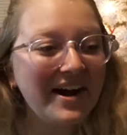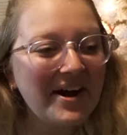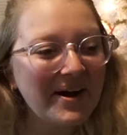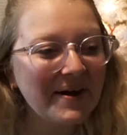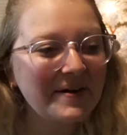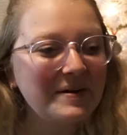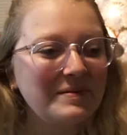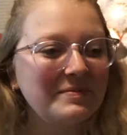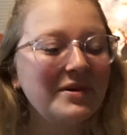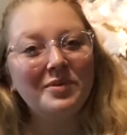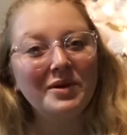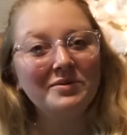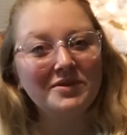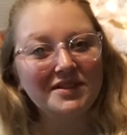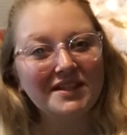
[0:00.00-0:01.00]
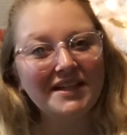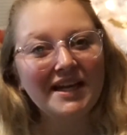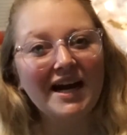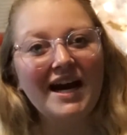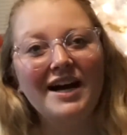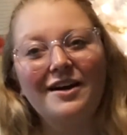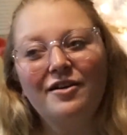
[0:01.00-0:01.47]
Um, but really,
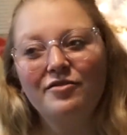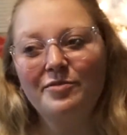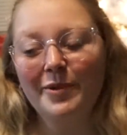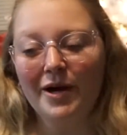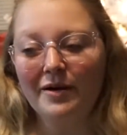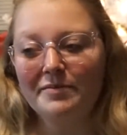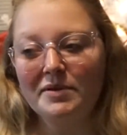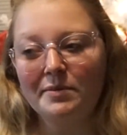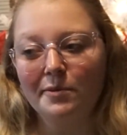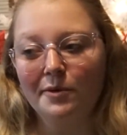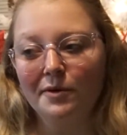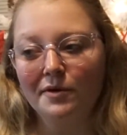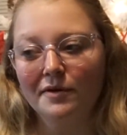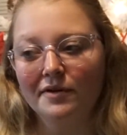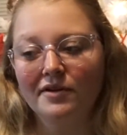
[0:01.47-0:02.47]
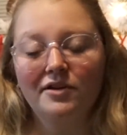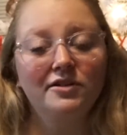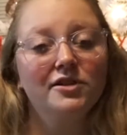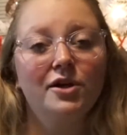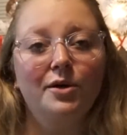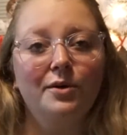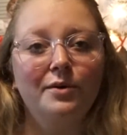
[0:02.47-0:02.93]
I have bought people
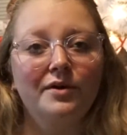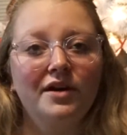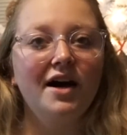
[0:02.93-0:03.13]
cologne.